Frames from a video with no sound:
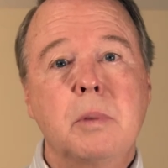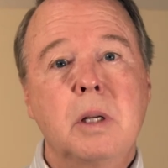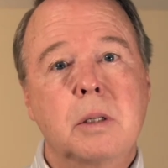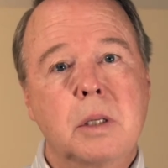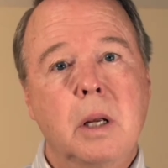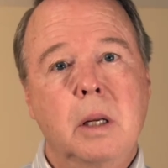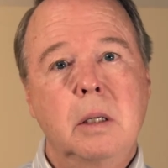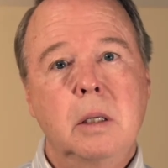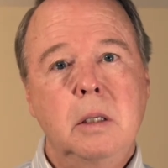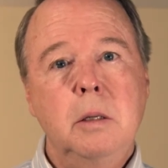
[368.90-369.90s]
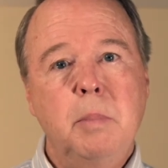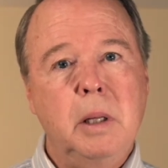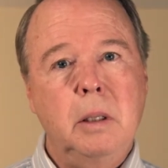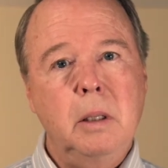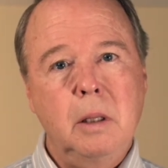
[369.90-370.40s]
to scientists, but
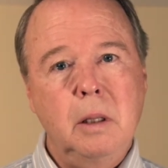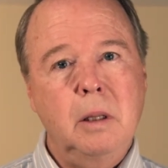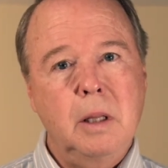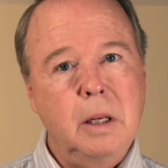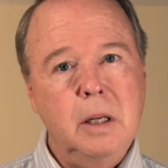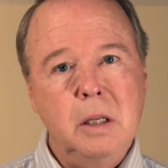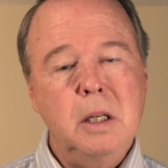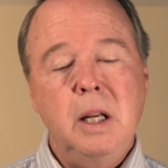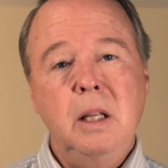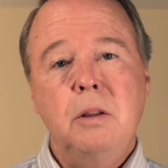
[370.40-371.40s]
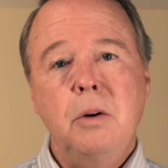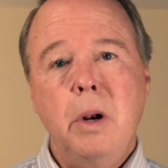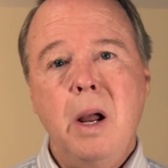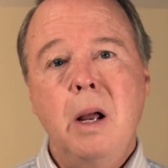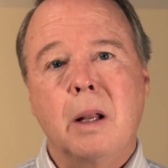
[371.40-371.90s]
that indeed they're
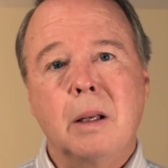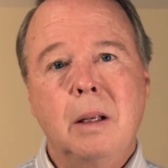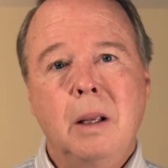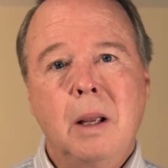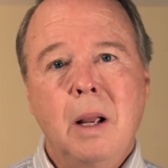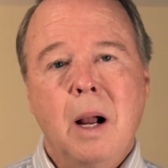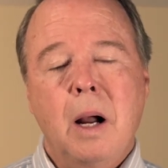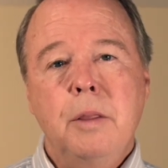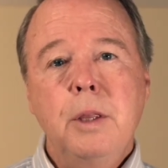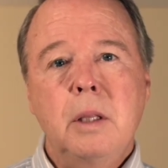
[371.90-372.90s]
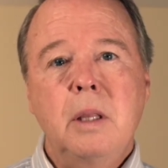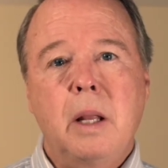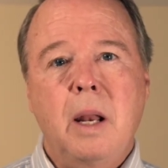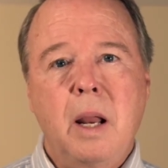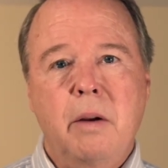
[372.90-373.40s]
not. I think
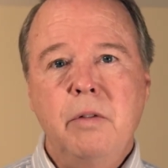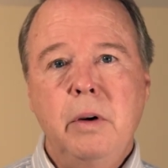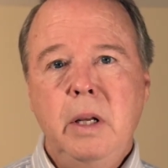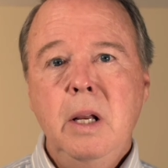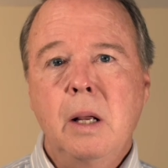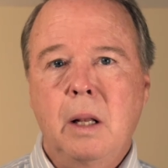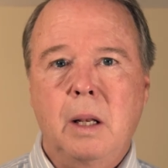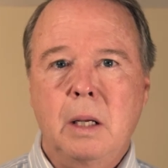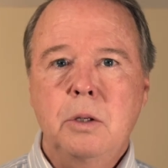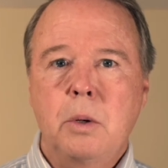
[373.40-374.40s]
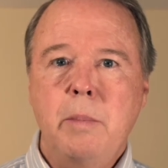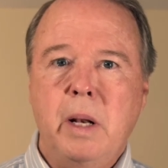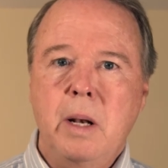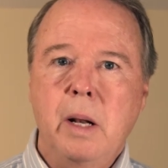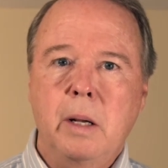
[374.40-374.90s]
that every
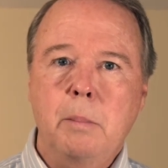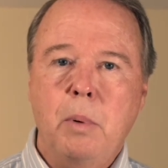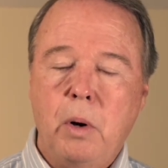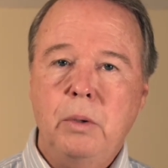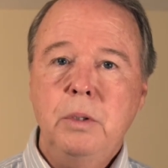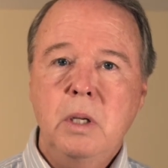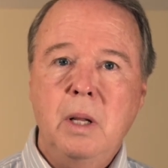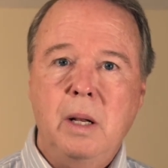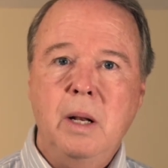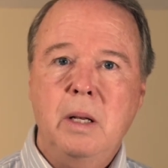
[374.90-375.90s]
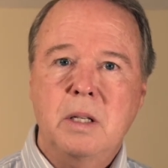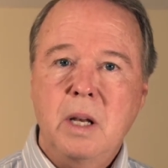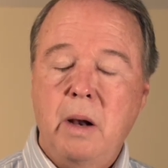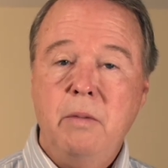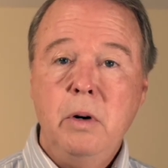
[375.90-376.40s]
electromagnetic pulse that has
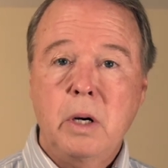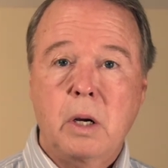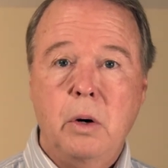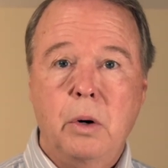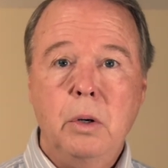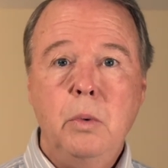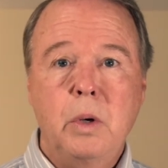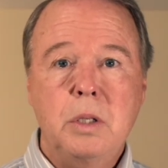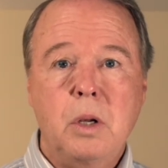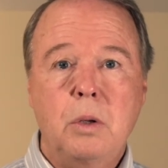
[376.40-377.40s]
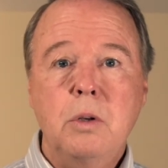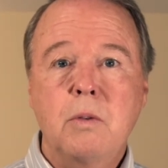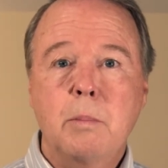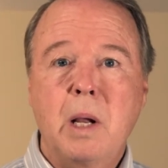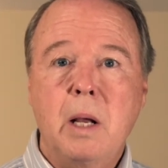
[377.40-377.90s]
ever occurred results
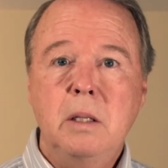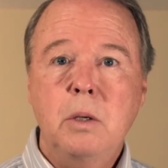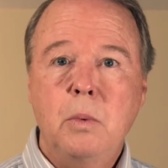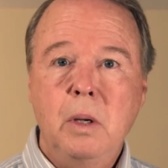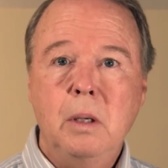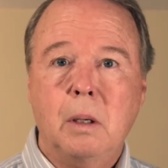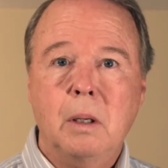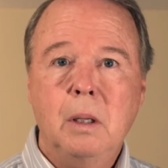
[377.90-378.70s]
from God's will.